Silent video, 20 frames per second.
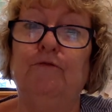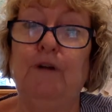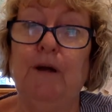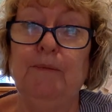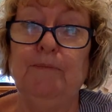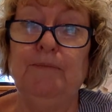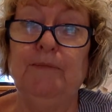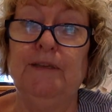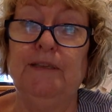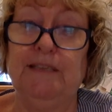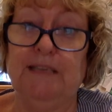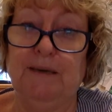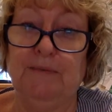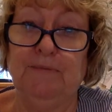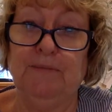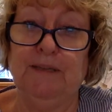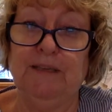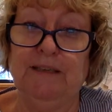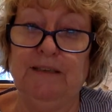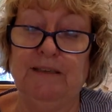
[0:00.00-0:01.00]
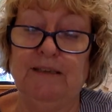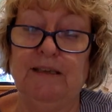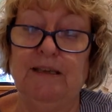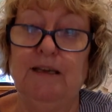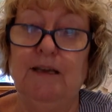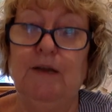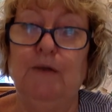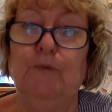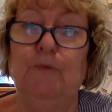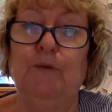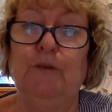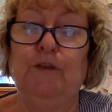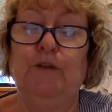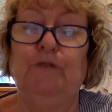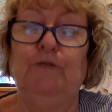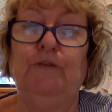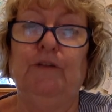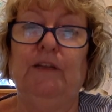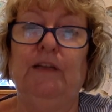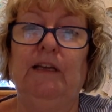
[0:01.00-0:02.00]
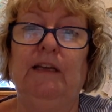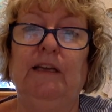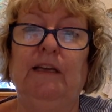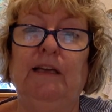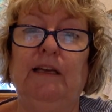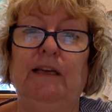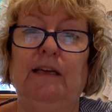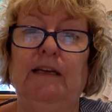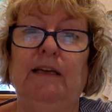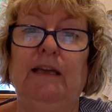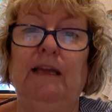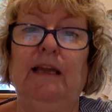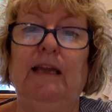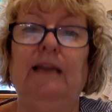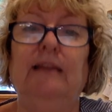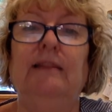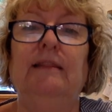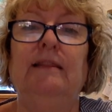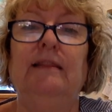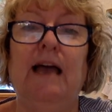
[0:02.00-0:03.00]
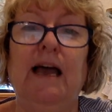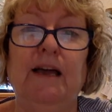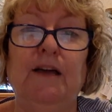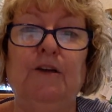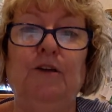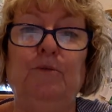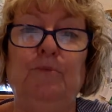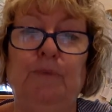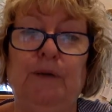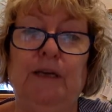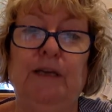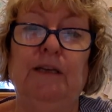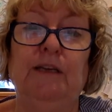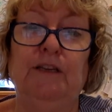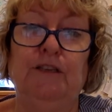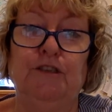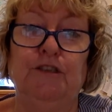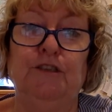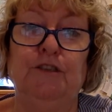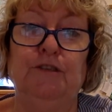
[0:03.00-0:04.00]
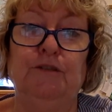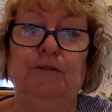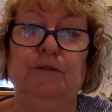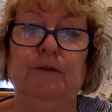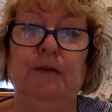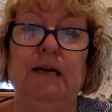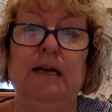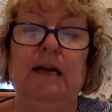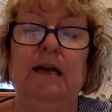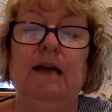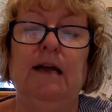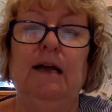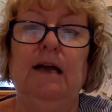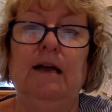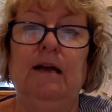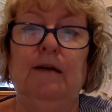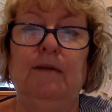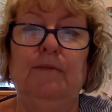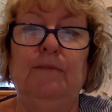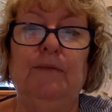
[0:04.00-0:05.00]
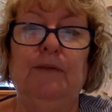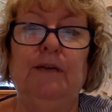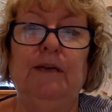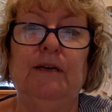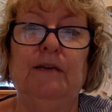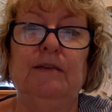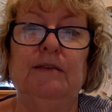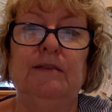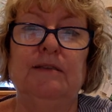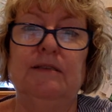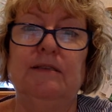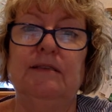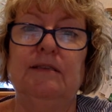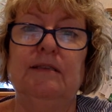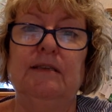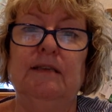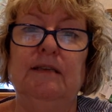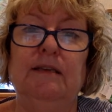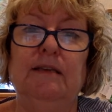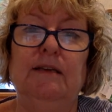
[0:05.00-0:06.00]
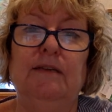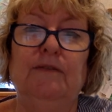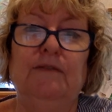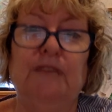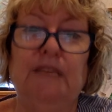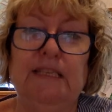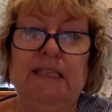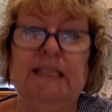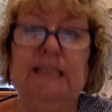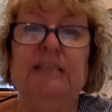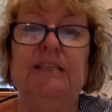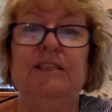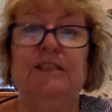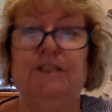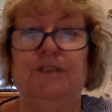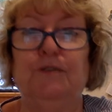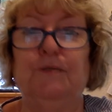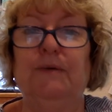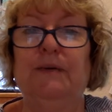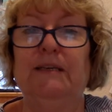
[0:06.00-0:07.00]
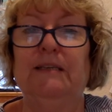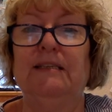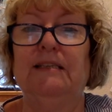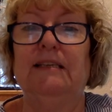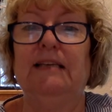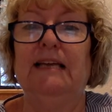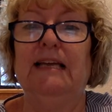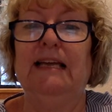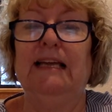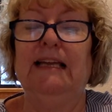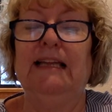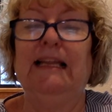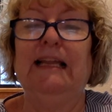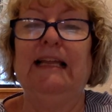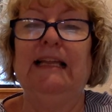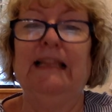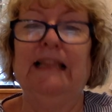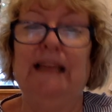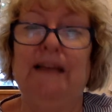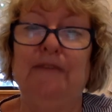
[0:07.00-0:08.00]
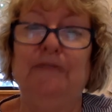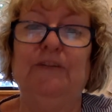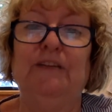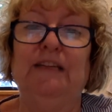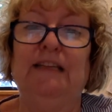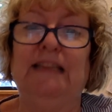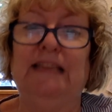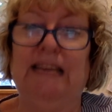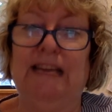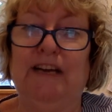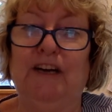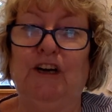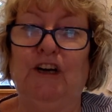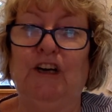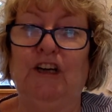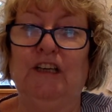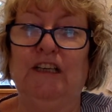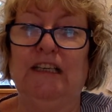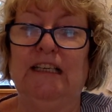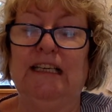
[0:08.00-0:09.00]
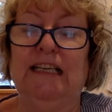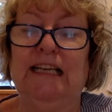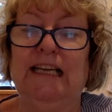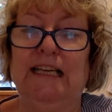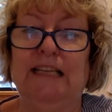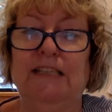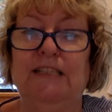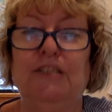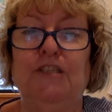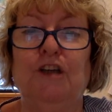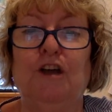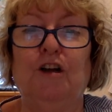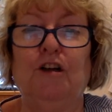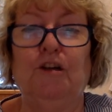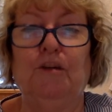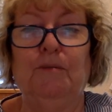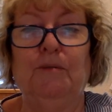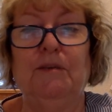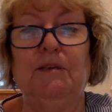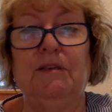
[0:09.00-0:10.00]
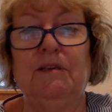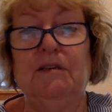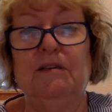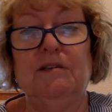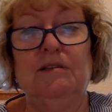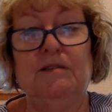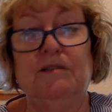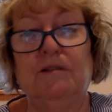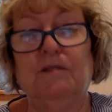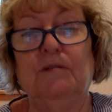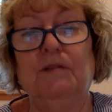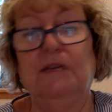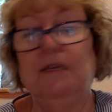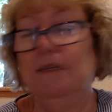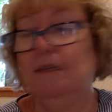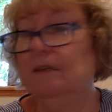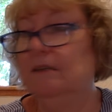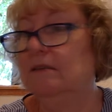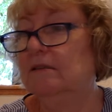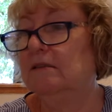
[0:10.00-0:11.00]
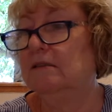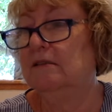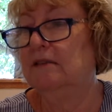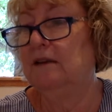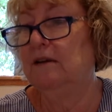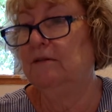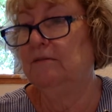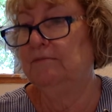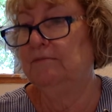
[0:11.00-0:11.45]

from the template when they're filling it in, and that could be an issue because if they didn't do it and they left it there, it's documented as though they did. So